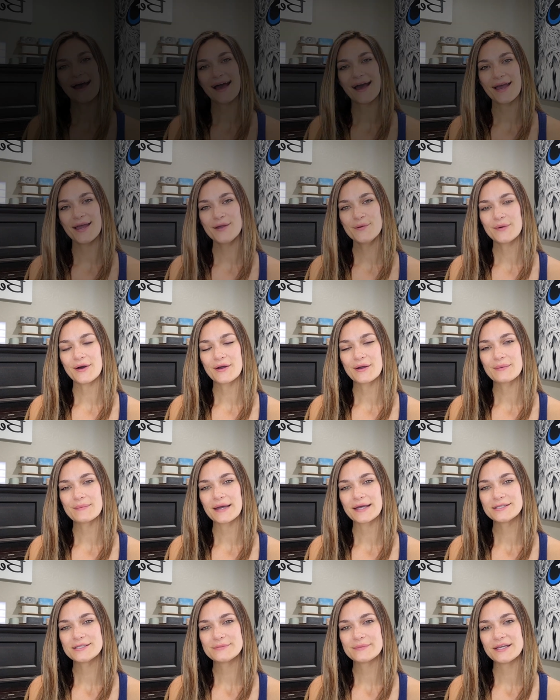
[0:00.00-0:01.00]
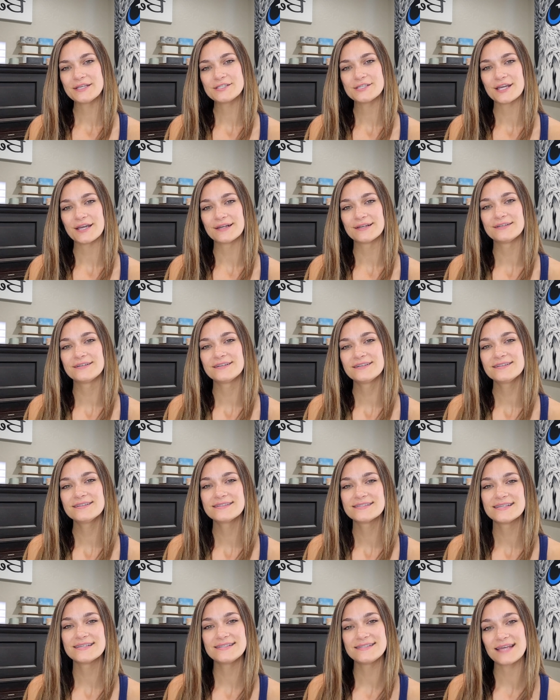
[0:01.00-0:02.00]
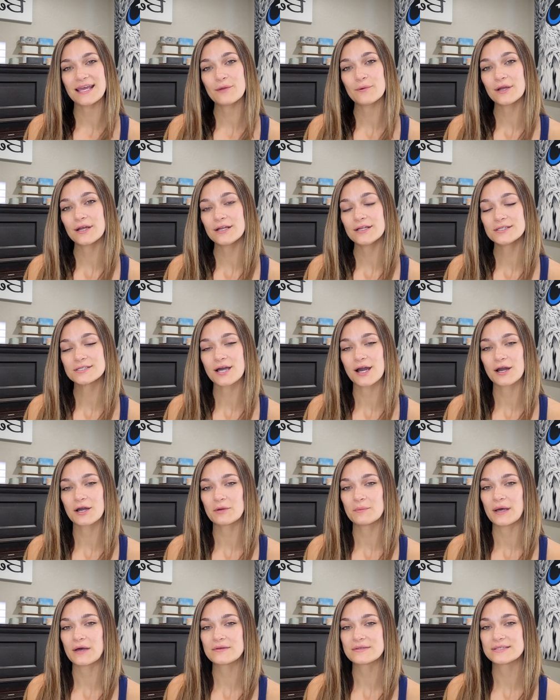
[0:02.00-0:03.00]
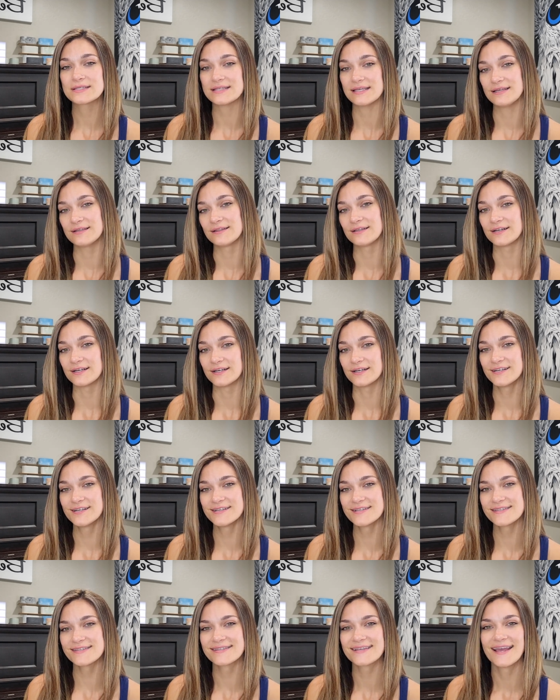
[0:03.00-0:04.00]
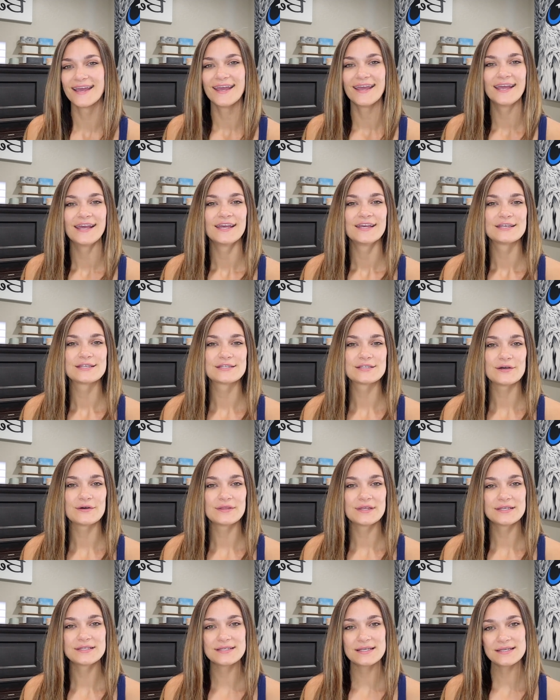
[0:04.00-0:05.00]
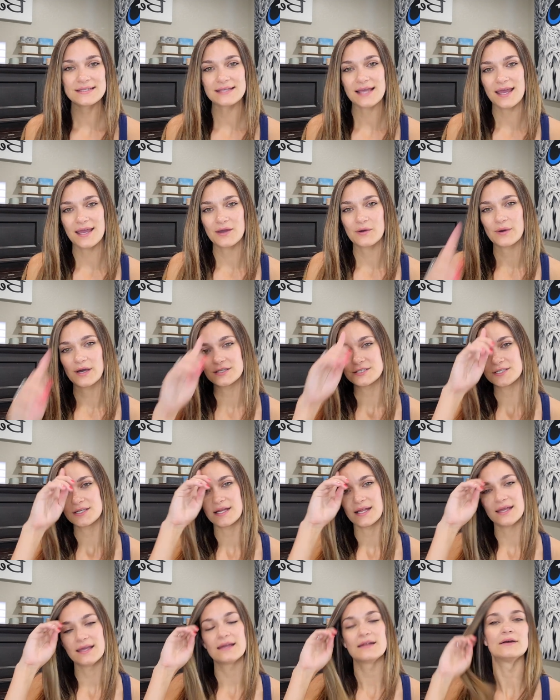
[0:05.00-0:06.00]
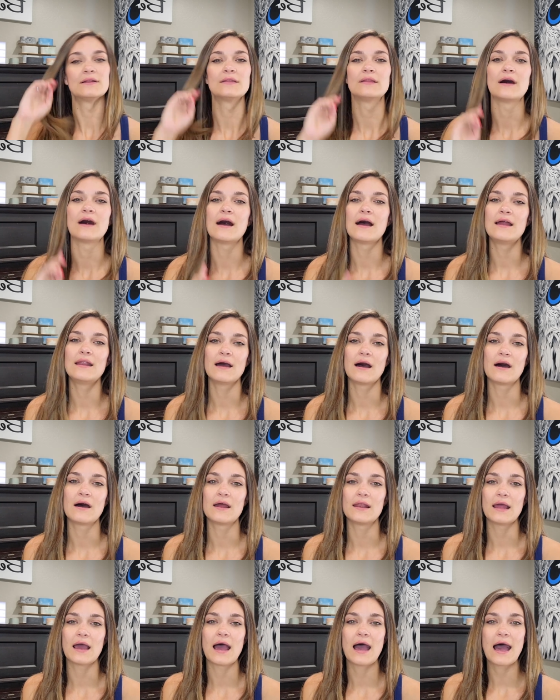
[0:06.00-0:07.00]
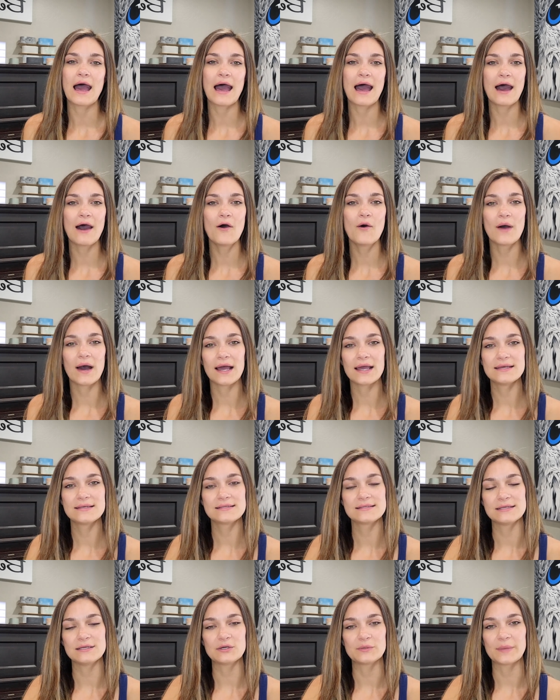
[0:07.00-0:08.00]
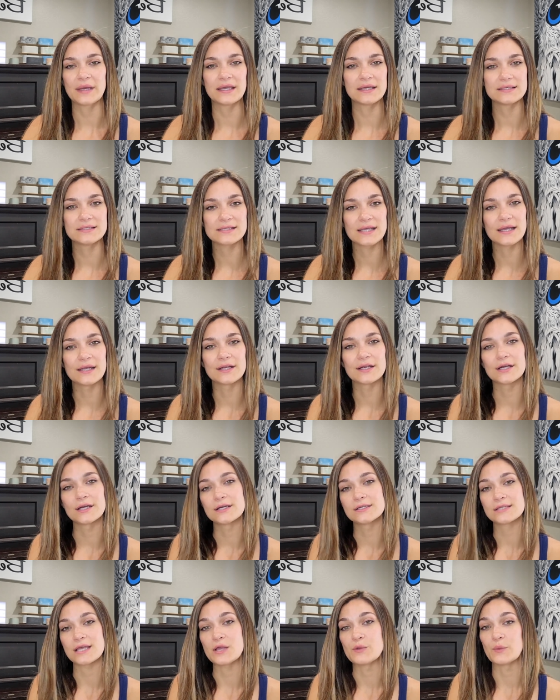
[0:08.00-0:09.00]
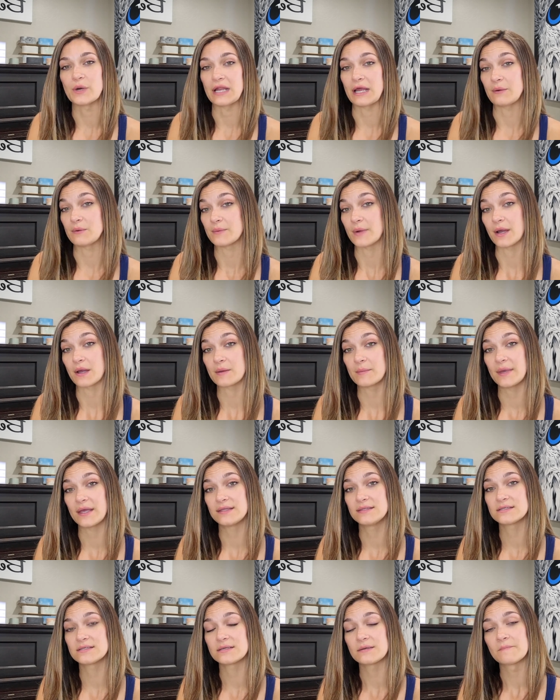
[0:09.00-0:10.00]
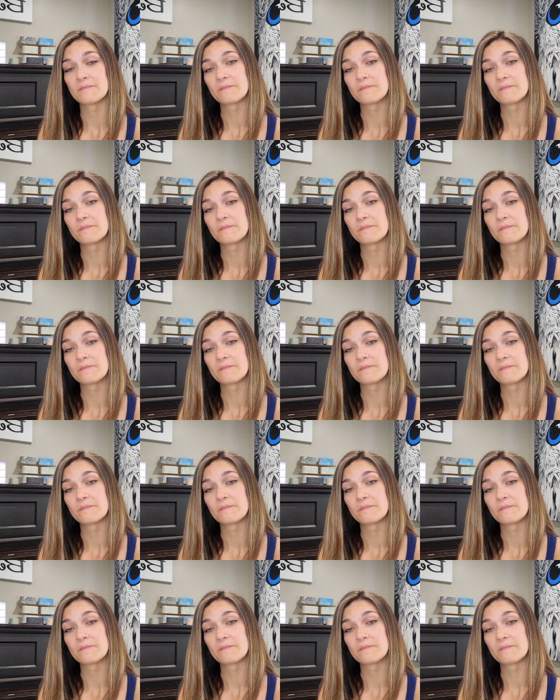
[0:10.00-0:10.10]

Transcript: Hi, welcome back to my channel. Today we're going to talk about sealers. So this is a question I get a lot on how I seal my containers and what I would recommend.